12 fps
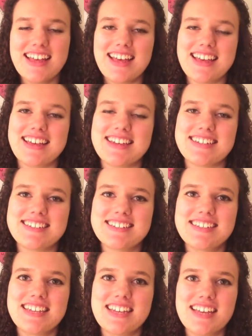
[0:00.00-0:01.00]

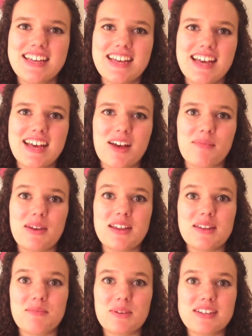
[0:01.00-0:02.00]
and
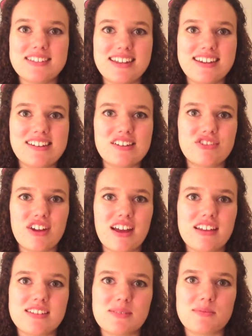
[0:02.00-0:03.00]
I'm excited to
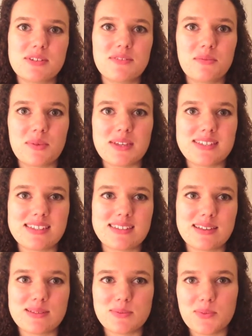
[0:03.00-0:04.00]
try some different places
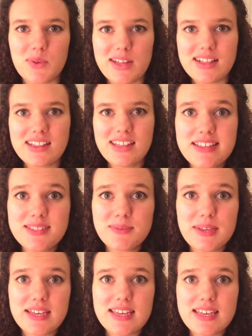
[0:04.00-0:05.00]
as well. This
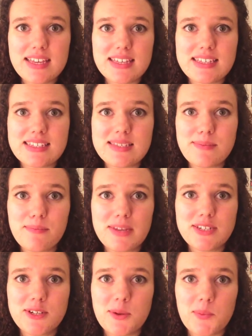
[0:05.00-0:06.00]
week is
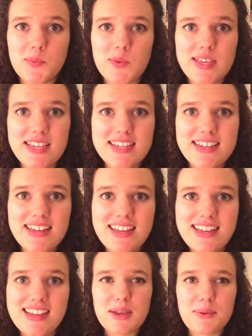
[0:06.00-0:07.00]
midterm week.
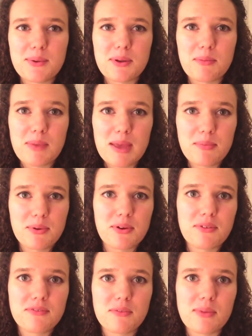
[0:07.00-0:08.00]
I wrote a paper
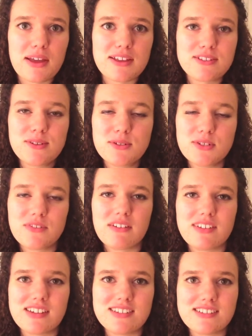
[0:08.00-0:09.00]
for my social
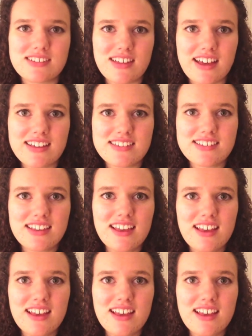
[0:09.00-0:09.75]
foundations class